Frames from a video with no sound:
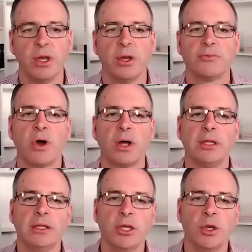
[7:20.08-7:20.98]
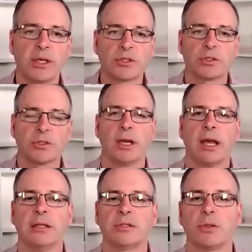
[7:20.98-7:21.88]
Finally, in the US,
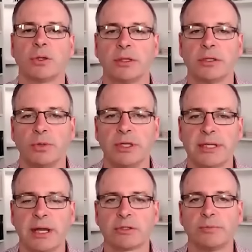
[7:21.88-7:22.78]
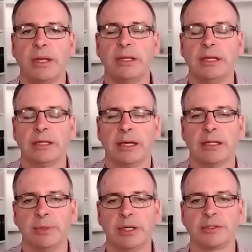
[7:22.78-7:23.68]
let's look at the retail spending,
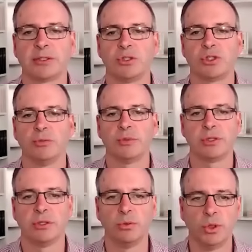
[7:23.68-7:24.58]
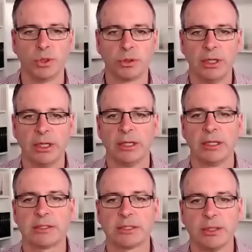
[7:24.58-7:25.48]
the biggest consumers in the world.
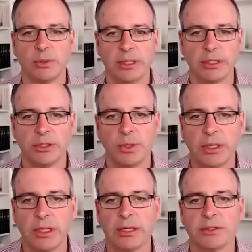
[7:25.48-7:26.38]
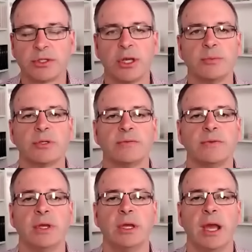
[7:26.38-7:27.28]
Let's see what they're doing in terms of
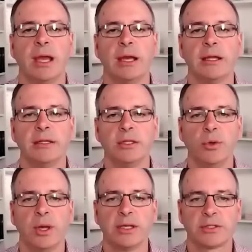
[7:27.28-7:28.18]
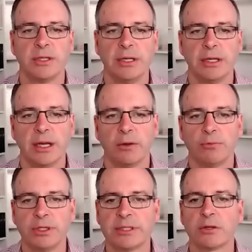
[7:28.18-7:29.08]
the US.
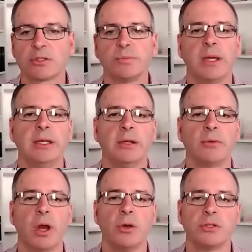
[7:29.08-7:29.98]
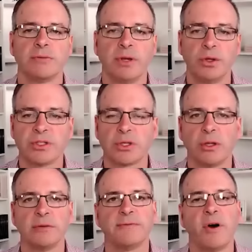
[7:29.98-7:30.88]
Retail spending rose a very
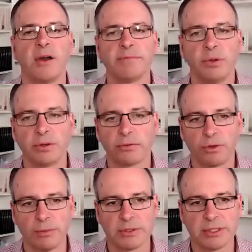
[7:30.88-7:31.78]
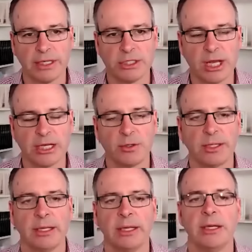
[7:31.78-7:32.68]
solid 5.3% in
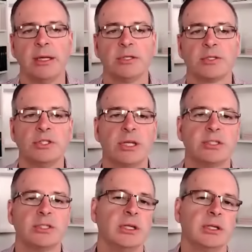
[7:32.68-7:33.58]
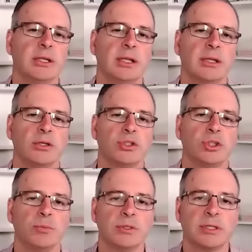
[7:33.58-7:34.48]
January, suggesting that the
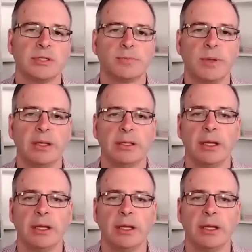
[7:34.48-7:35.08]
consumers had spent